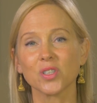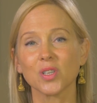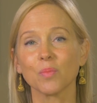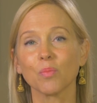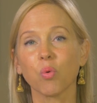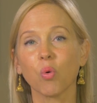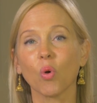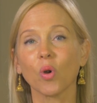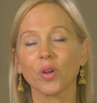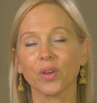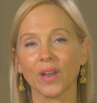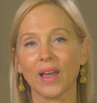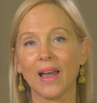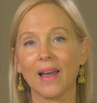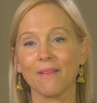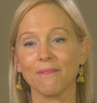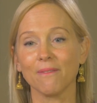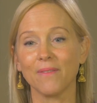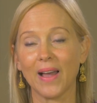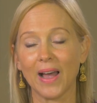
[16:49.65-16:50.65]
It's important to
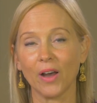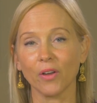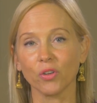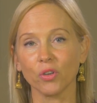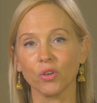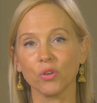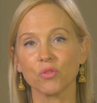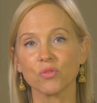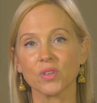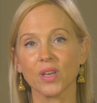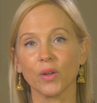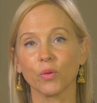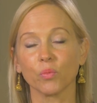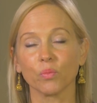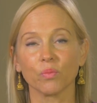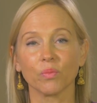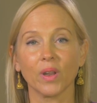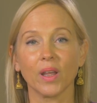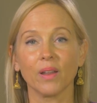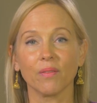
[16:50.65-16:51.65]
have values
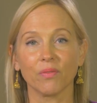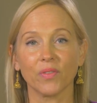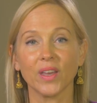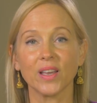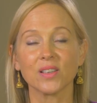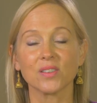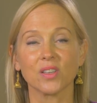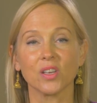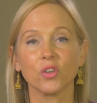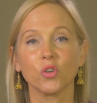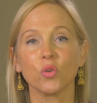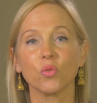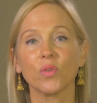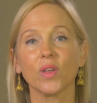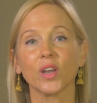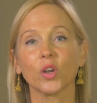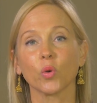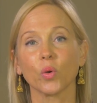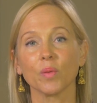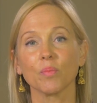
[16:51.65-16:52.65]
and things that you
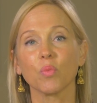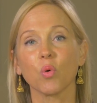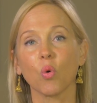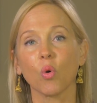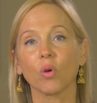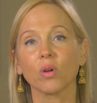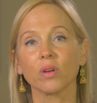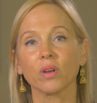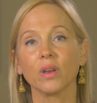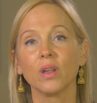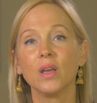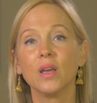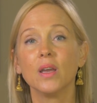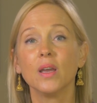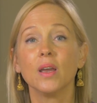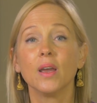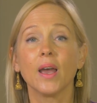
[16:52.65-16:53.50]
think are important,